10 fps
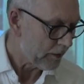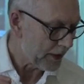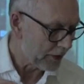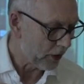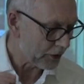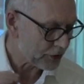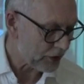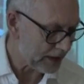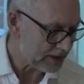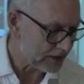They're not
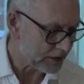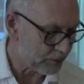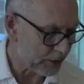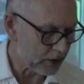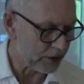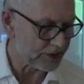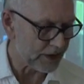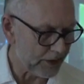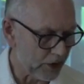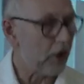traces because
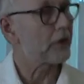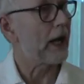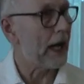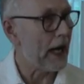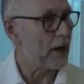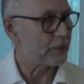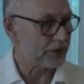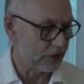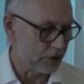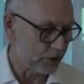they're not
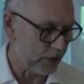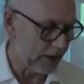apt to